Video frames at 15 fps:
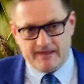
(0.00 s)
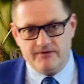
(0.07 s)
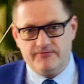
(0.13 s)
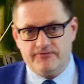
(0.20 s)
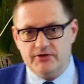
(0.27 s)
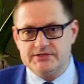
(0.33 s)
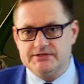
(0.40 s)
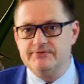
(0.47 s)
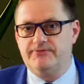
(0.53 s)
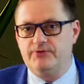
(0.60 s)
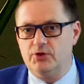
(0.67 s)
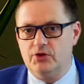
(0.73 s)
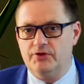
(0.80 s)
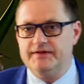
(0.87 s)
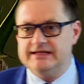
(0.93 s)
First of
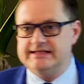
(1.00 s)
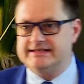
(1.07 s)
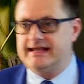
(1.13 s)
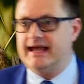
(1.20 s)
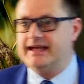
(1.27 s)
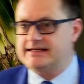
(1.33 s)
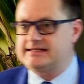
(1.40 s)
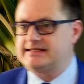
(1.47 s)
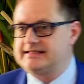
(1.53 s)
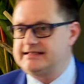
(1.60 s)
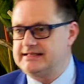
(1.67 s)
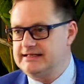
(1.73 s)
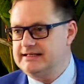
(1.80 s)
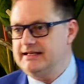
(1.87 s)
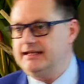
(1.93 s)
all, this text
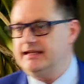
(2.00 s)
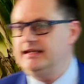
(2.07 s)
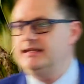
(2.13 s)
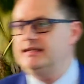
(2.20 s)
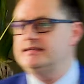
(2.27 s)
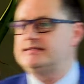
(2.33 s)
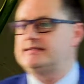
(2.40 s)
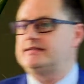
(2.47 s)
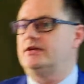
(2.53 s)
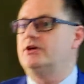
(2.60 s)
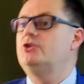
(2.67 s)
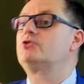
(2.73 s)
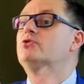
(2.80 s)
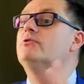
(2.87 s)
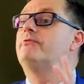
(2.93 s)
is a
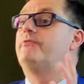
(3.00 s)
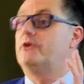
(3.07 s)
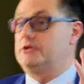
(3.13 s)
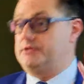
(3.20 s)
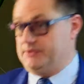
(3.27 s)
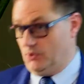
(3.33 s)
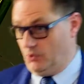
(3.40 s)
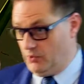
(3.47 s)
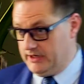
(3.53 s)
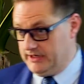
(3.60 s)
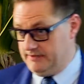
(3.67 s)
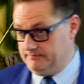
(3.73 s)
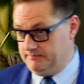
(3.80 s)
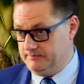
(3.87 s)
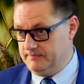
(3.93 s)
universal one.
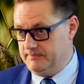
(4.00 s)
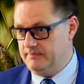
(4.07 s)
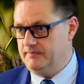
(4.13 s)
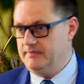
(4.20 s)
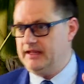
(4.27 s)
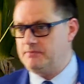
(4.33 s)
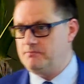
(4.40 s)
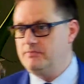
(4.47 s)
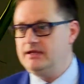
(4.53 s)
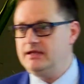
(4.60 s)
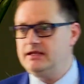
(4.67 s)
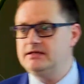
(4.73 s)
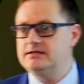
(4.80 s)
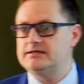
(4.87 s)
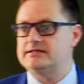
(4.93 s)
That
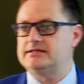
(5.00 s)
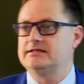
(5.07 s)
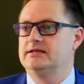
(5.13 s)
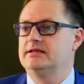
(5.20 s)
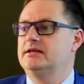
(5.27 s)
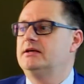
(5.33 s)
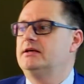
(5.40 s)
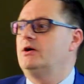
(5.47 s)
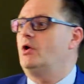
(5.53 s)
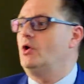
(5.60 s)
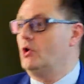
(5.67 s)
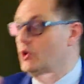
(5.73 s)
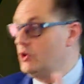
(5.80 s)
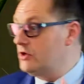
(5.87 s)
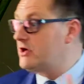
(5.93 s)
means
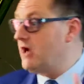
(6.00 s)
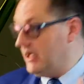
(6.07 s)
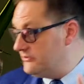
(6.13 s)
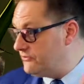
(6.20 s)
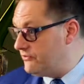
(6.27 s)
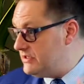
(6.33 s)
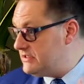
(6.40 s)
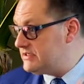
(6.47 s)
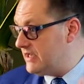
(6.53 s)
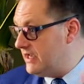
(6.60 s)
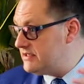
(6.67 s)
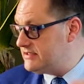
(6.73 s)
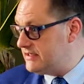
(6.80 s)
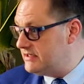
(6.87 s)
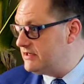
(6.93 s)
all countries, I
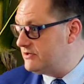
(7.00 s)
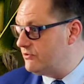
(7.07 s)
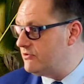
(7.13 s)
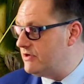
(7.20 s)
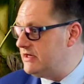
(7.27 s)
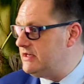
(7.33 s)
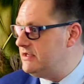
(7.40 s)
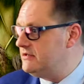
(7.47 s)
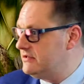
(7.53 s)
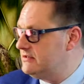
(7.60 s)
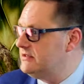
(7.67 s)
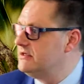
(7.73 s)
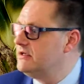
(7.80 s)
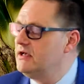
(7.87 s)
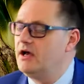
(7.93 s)
said it already,
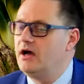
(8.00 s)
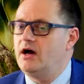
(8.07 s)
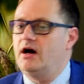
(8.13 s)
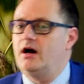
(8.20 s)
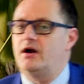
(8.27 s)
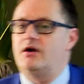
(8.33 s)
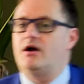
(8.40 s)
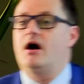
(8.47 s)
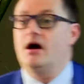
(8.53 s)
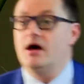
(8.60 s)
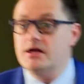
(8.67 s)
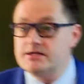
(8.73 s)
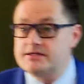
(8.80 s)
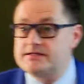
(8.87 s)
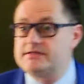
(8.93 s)
are
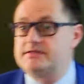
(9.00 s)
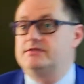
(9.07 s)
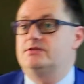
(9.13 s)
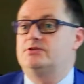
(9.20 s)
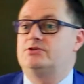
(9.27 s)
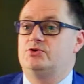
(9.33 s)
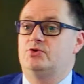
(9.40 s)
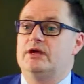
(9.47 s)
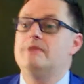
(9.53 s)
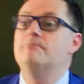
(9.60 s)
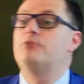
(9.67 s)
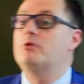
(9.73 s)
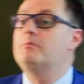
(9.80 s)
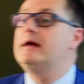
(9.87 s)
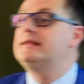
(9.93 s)
asked to
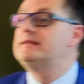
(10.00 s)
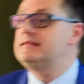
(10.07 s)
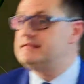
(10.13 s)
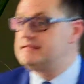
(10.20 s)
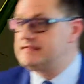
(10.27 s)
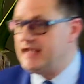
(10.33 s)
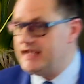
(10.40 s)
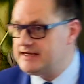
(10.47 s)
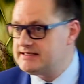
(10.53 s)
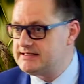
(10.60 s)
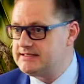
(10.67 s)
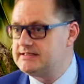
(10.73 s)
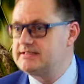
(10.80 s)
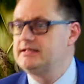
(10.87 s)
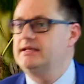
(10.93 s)
implement this
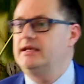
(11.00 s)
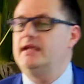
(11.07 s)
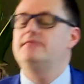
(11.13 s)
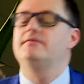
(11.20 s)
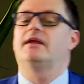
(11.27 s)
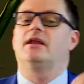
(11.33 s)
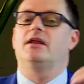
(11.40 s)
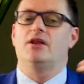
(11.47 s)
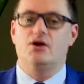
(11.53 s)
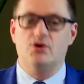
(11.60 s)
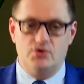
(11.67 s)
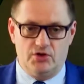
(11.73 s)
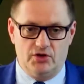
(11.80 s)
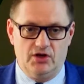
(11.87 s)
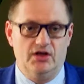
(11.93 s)
text in their
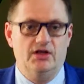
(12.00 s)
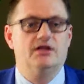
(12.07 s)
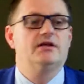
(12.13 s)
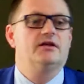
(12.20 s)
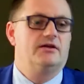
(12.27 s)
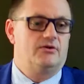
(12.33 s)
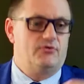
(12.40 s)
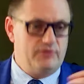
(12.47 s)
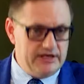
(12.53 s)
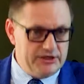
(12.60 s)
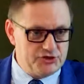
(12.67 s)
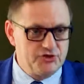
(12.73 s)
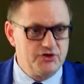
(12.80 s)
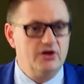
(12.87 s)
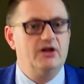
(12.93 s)
local,
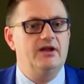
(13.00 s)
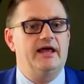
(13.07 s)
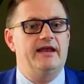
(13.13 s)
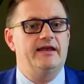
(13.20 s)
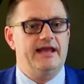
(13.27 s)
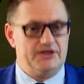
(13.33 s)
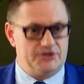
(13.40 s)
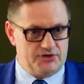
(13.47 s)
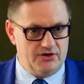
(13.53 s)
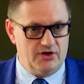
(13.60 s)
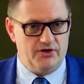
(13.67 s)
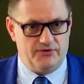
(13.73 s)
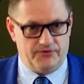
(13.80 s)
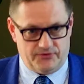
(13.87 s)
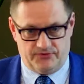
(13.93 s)
regional, and
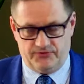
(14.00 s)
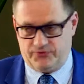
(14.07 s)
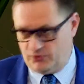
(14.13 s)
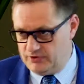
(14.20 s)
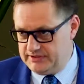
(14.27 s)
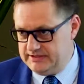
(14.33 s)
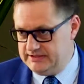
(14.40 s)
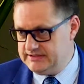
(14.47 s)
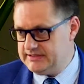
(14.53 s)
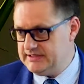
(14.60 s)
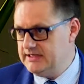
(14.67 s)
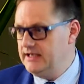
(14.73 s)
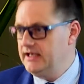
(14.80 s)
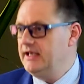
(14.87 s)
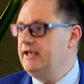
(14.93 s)
national authorities.
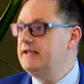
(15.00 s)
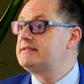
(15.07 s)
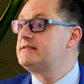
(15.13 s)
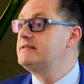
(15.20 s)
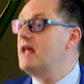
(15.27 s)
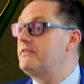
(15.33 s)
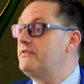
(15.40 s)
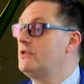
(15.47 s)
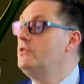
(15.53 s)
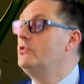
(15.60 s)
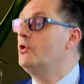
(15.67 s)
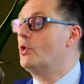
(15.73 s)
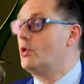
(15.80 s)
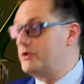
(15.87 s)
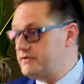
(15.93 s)
It's not a
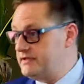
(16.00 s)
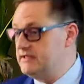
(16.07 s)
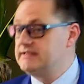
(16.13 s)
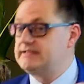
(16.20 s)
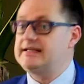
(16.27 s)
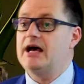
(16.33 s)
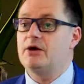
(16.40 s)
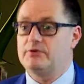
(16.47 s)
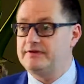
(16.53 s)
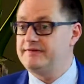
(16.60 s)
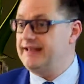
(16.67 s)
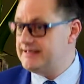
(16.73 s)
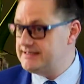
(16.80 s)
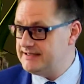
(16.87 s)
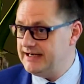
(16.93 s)
north-south
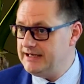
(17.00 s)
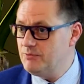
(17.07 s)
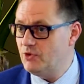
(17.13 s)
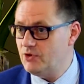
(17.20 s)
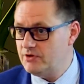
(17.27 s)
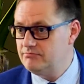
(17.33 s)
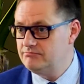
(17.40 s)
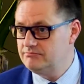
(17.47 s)
text anymore.